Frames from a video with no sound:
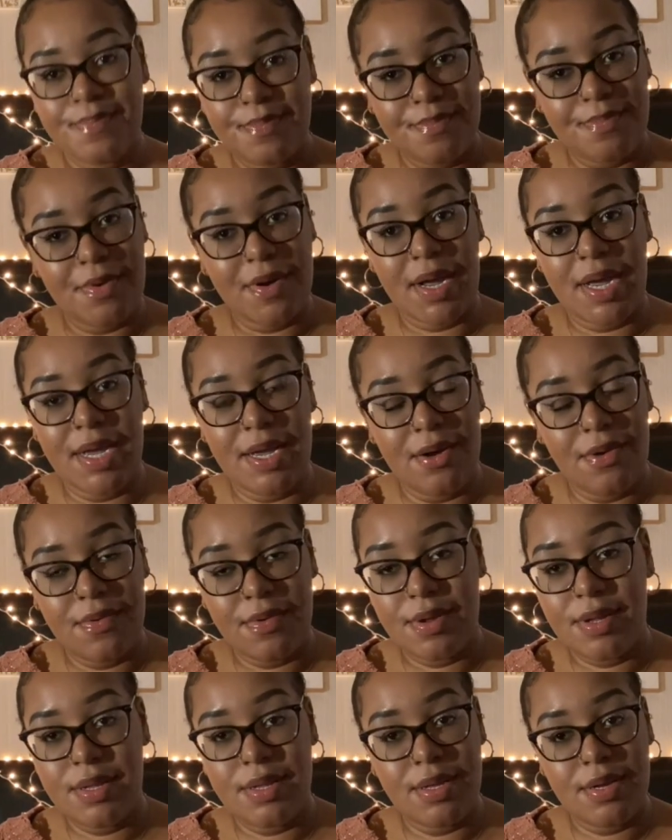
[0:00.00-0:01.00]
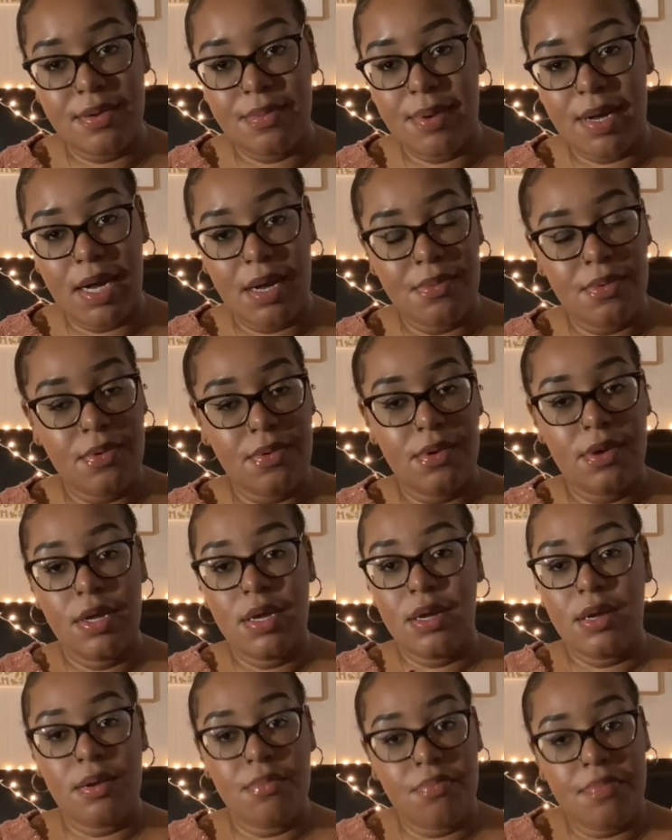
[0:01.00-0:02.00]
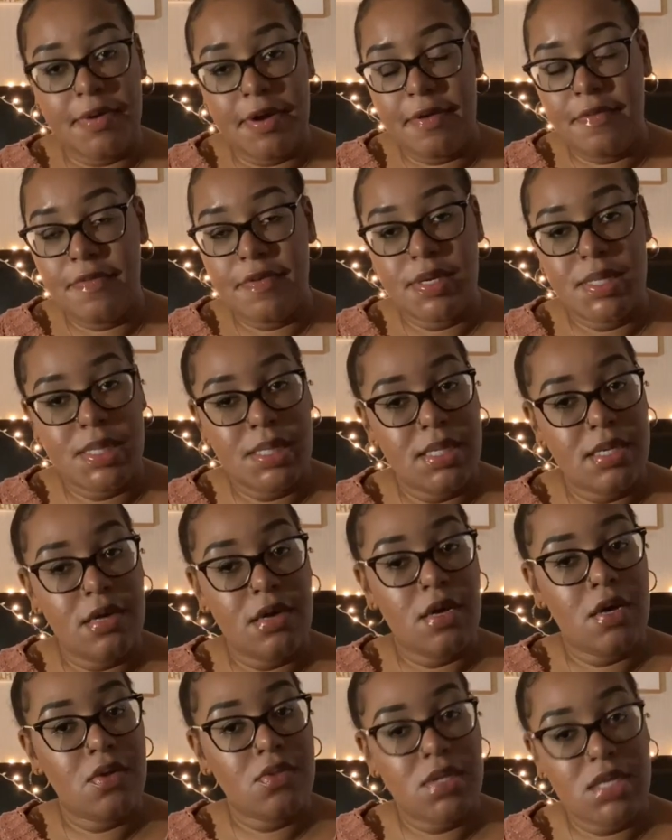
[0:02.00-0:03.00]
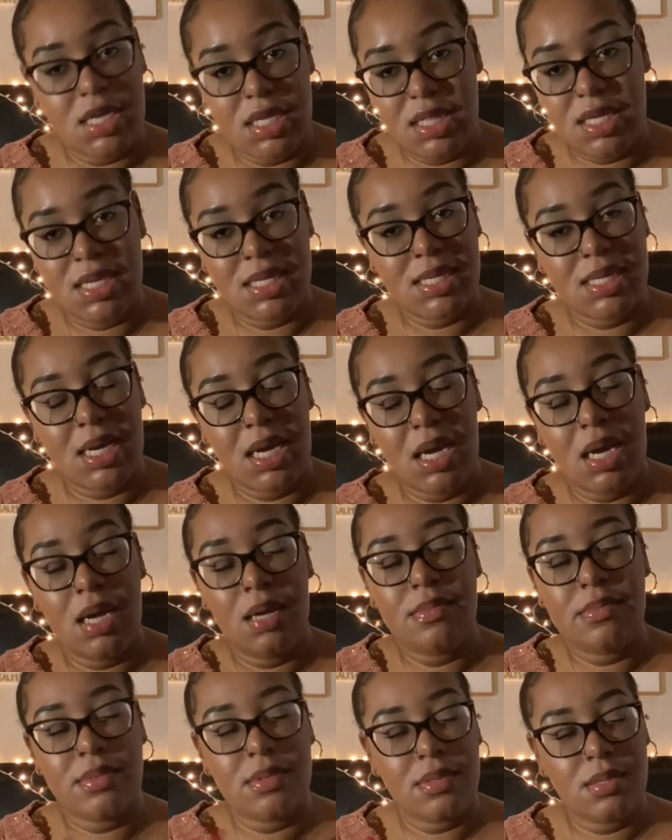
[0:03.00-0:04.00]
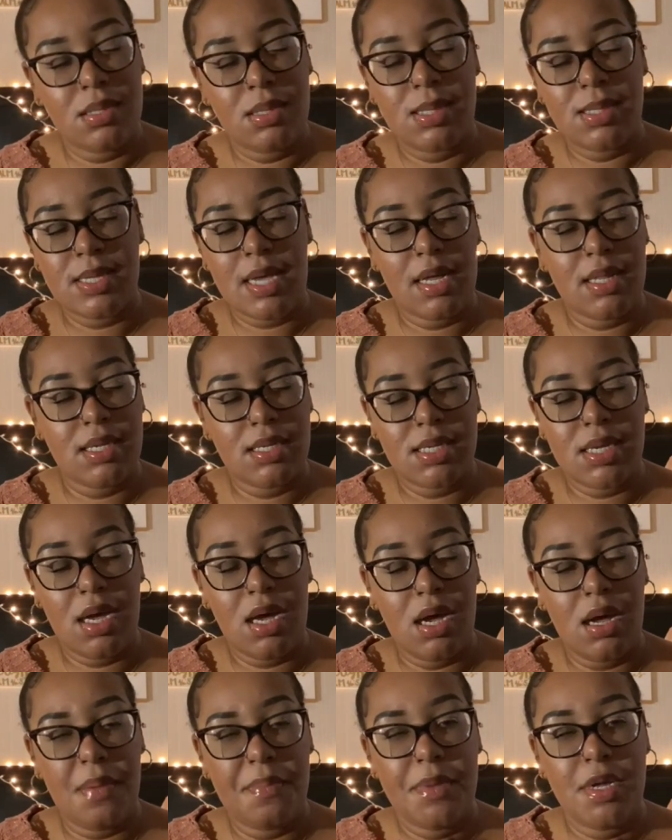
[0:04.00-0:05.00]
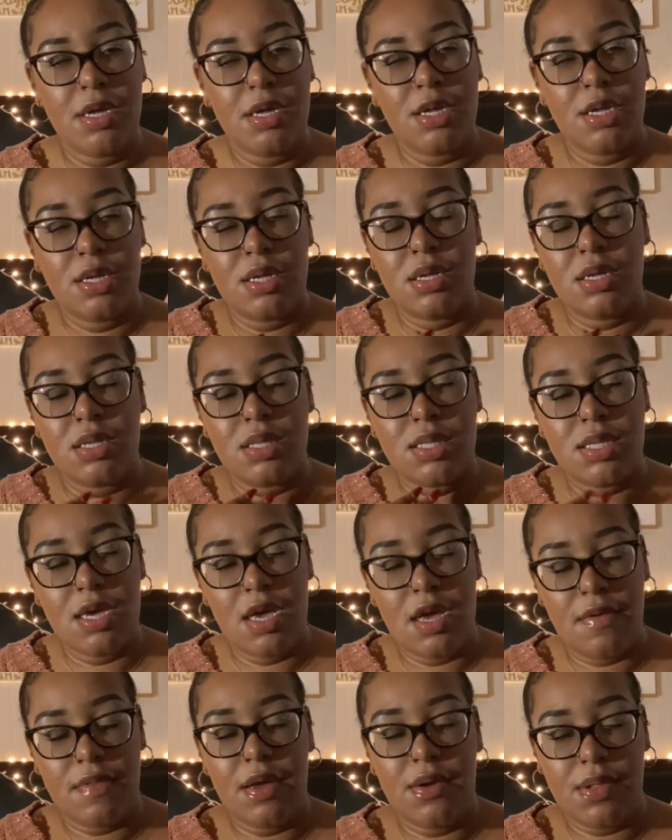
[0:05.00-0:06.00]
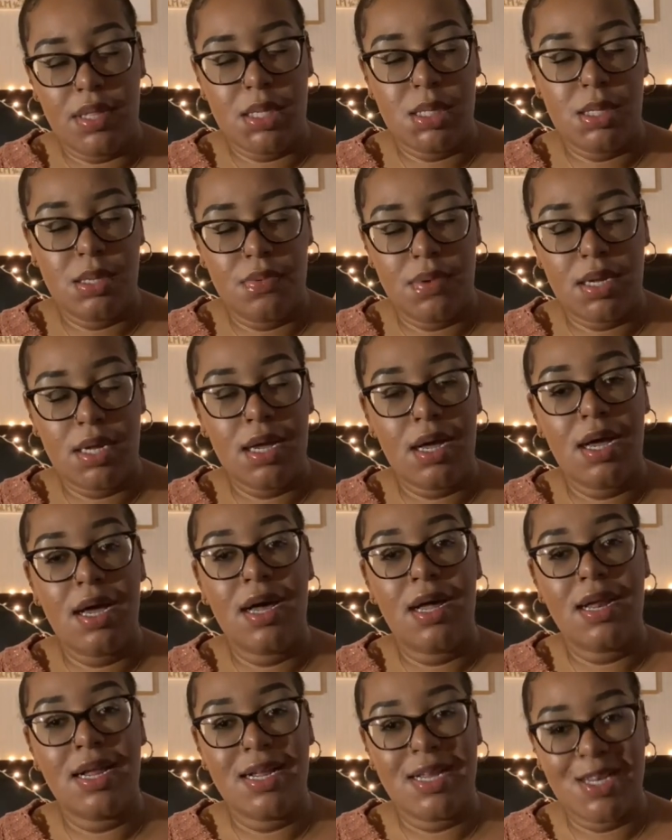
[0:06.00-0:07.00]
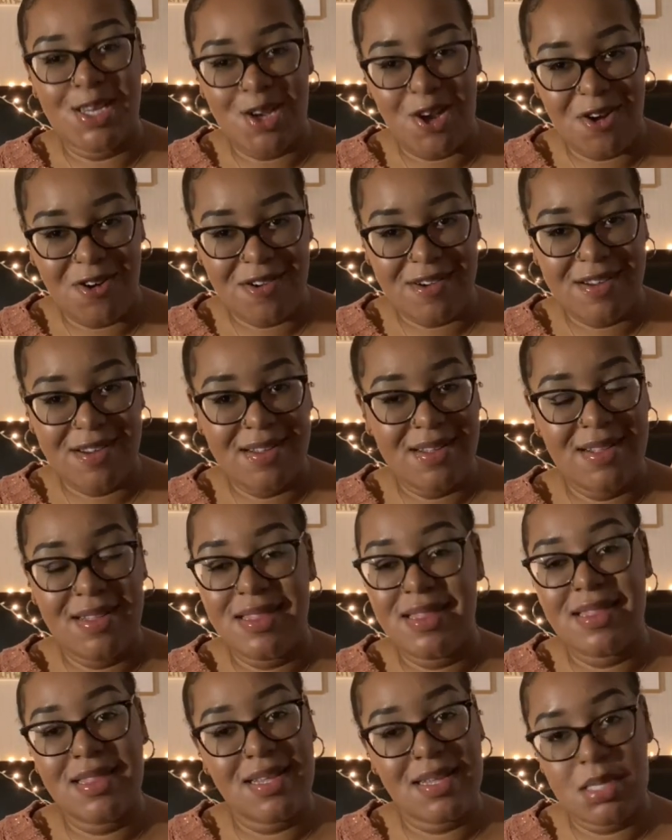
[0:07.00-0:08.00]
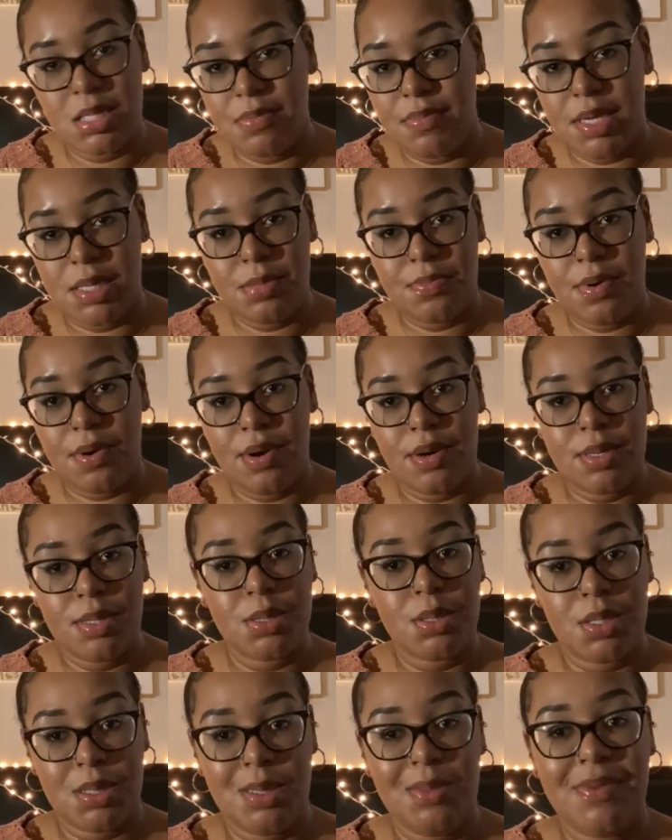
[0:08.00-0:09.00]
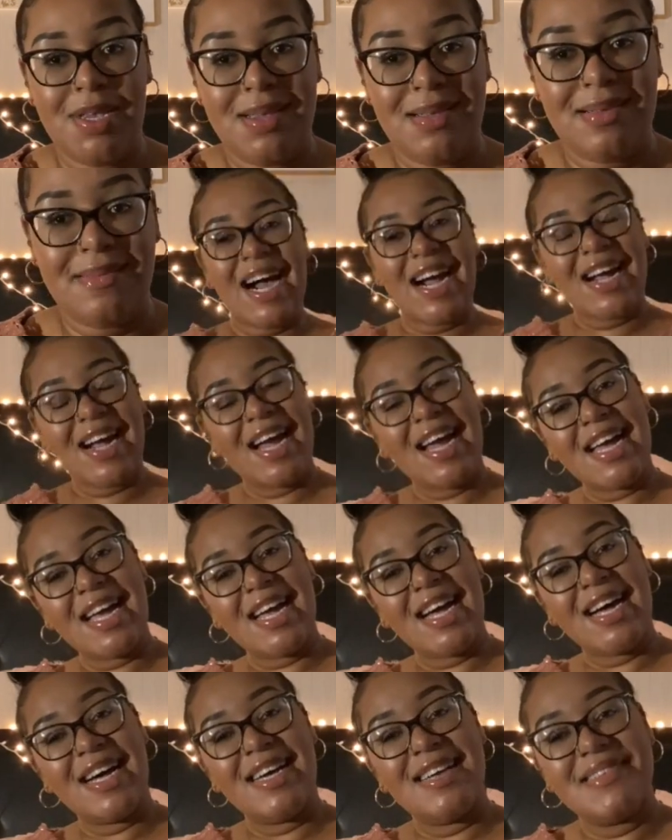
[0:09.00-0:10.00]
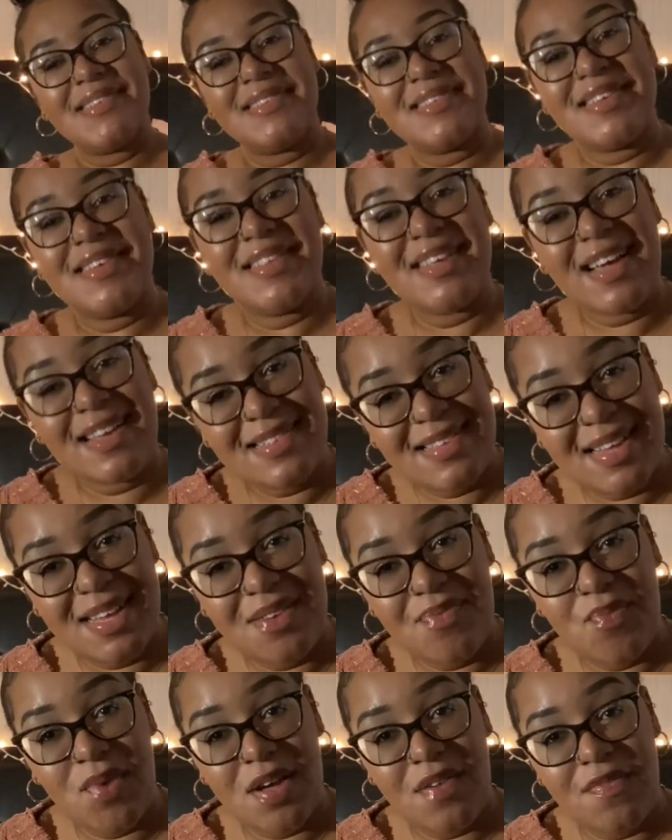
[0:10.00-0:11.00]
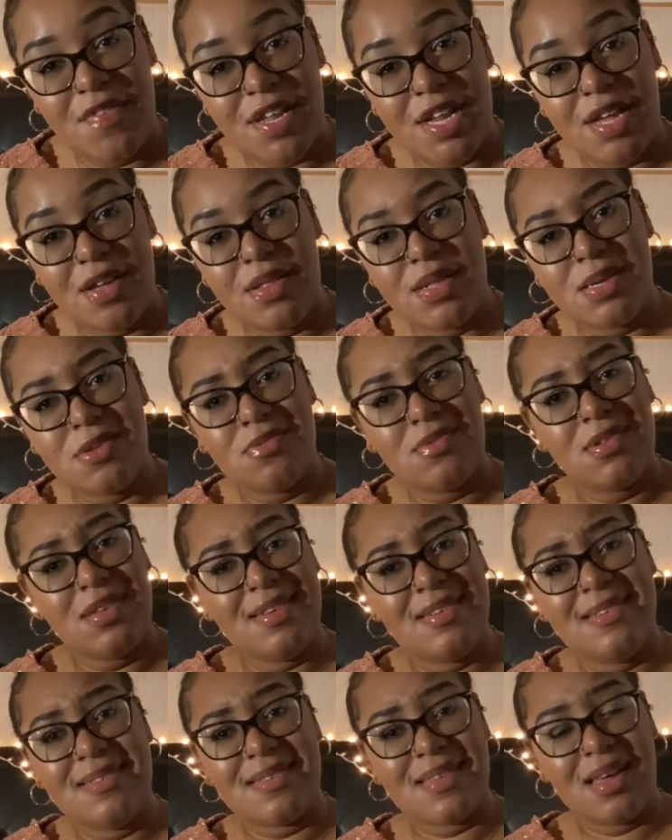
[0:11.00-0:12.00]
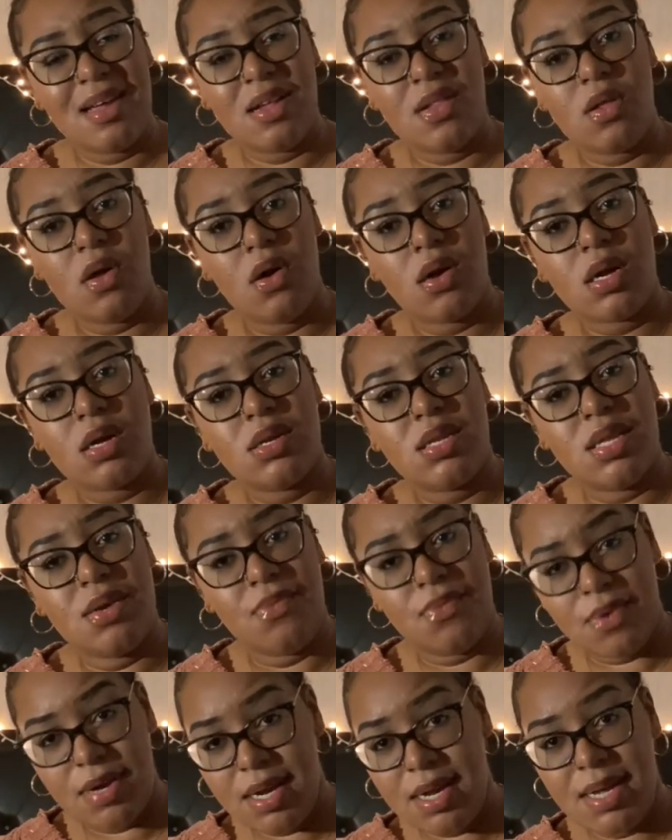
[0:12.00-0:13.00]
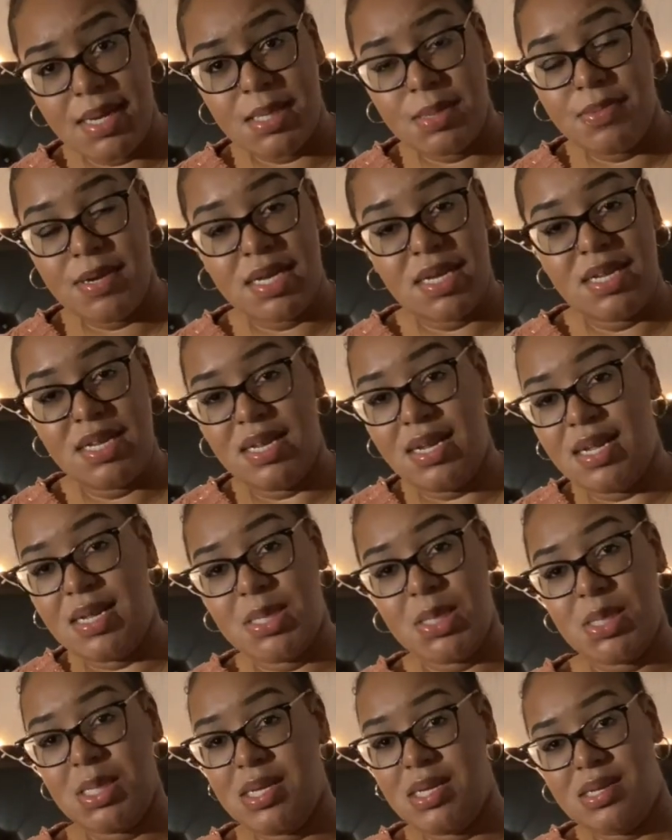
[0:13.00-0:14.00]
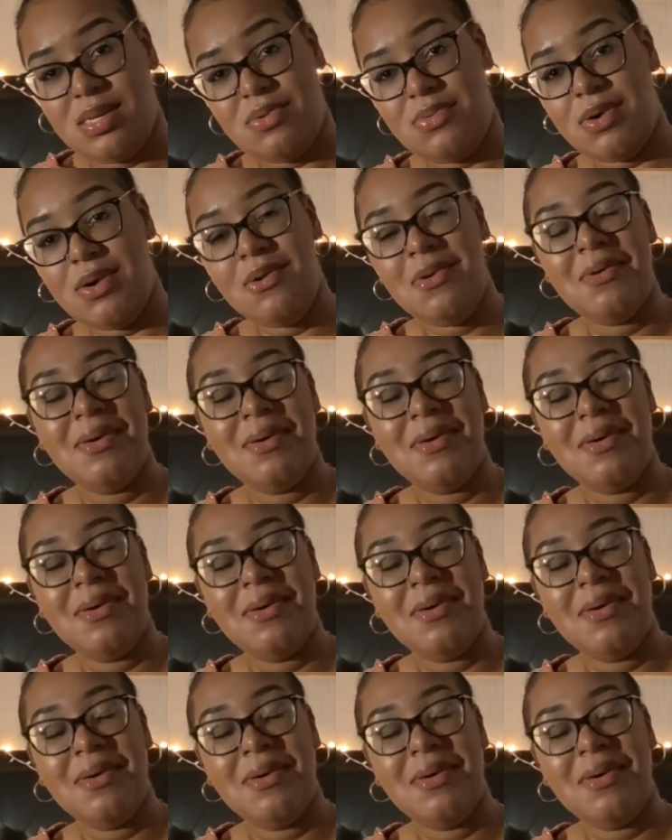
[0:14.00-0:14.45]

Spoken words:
pray over your Bible, pray for yourself, take that time, silent time, to have that relationship with God and talk. It's the best part, trust me. All right, guys, so that's in my video. This one is kind of longer than what I expected. Did I just hit the wall?